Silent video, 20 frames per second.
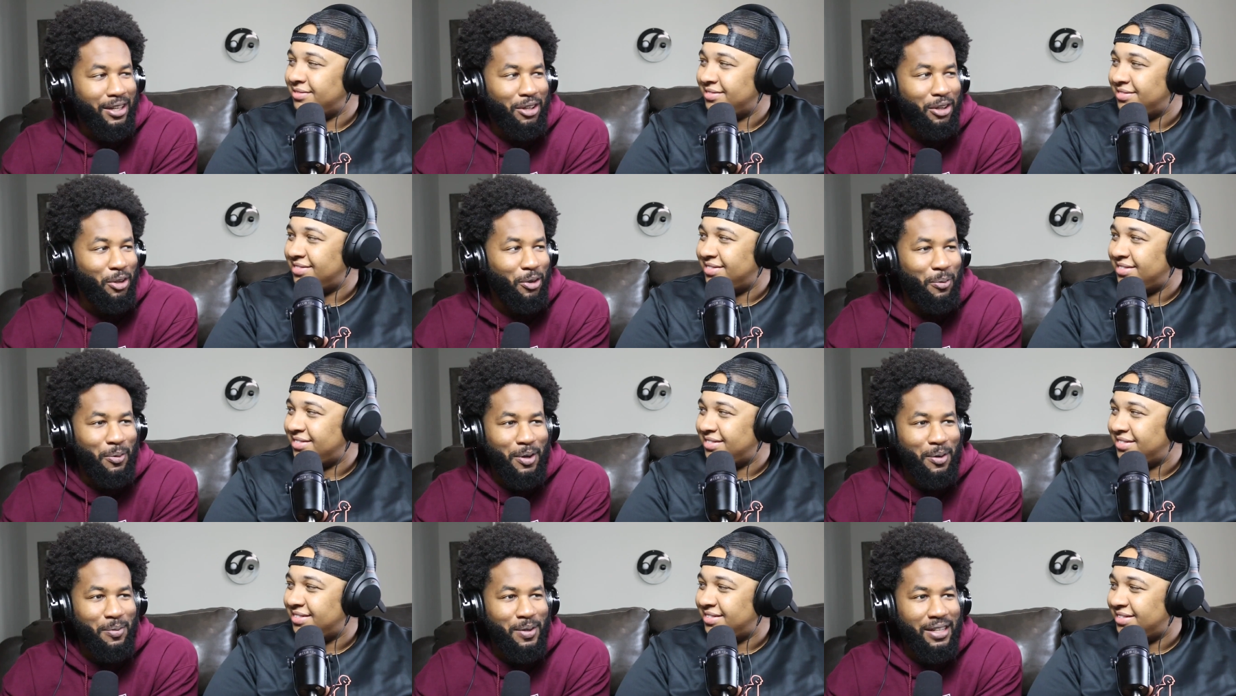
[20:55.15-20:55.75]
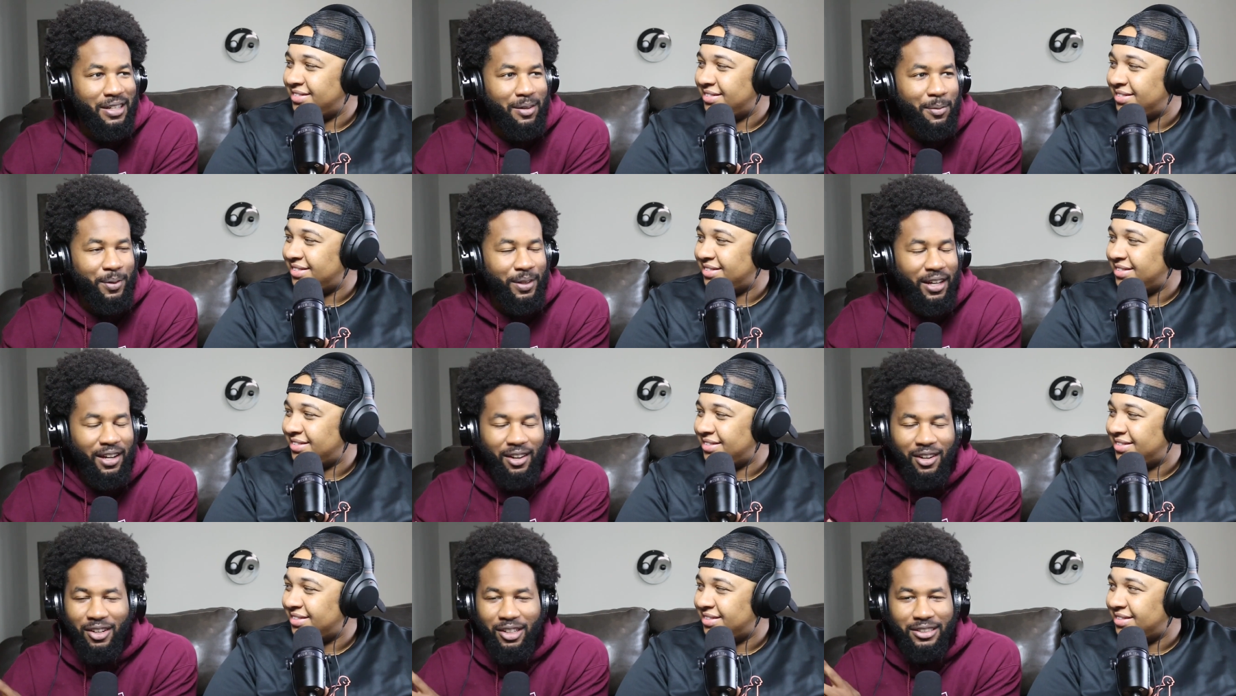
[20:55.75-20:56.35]
Speaker 1: the cube or a meeting and be like,
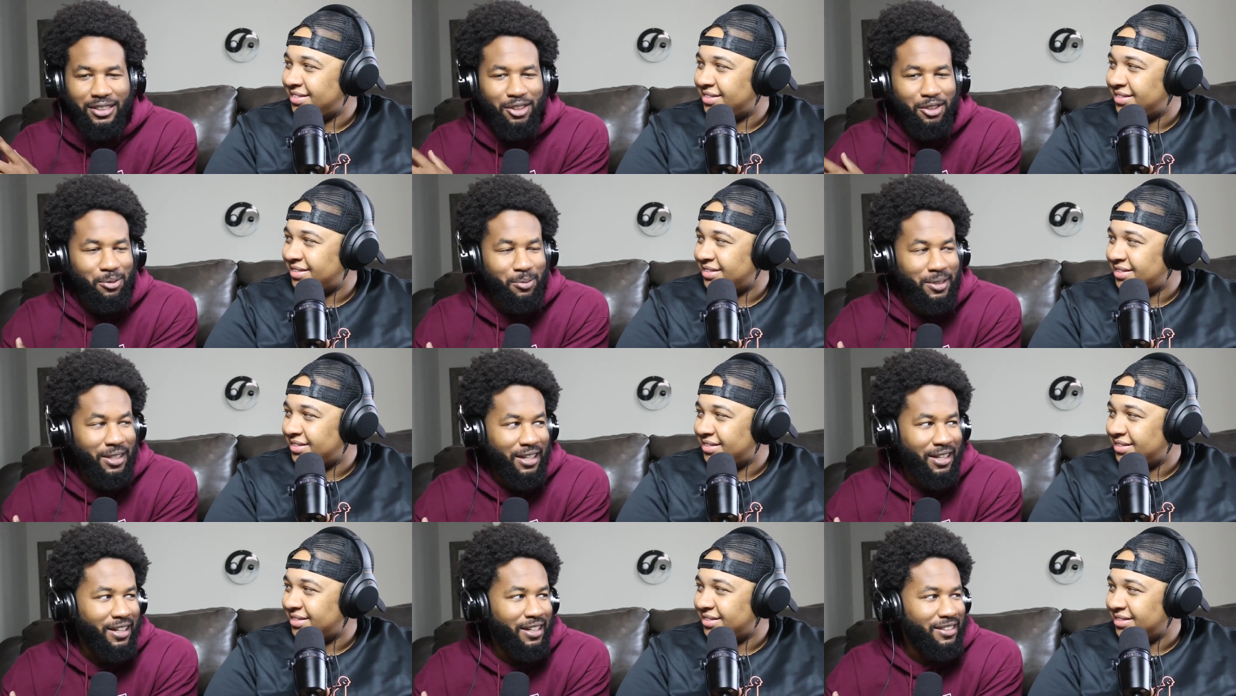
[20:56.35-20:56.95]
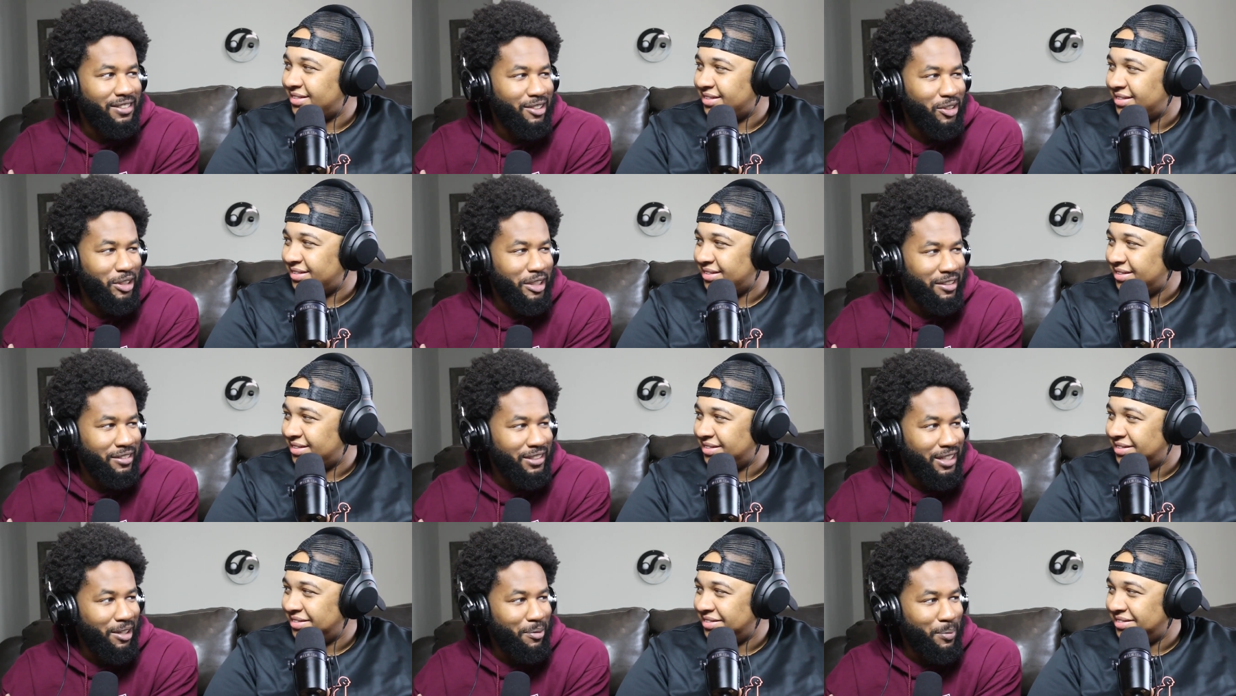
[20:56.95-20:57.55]
oh, excuse me, y'all, I got to
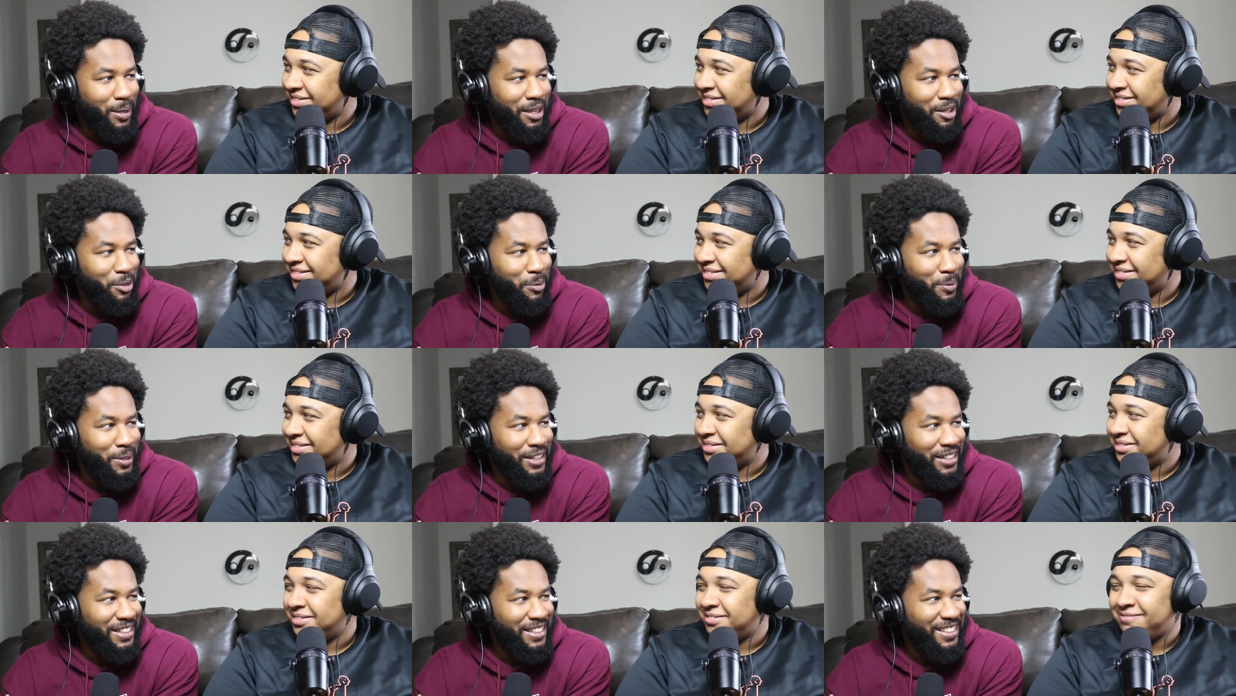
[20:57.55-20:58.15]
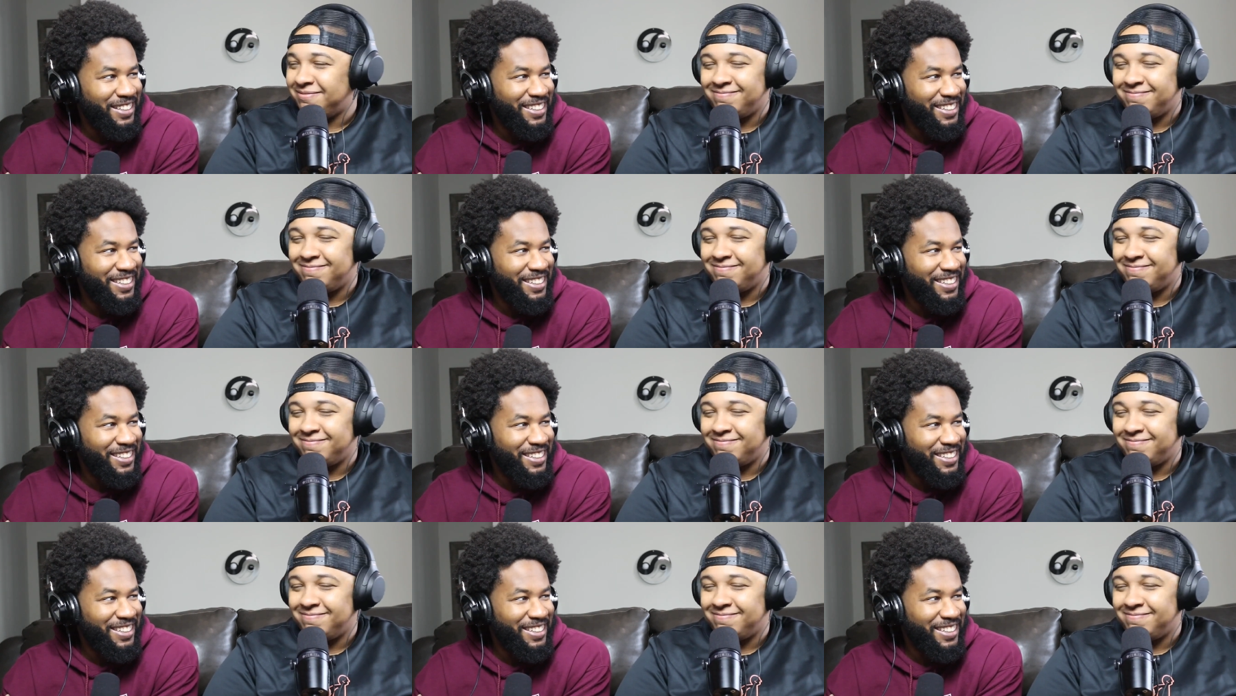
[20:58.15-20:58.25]
take a bio break.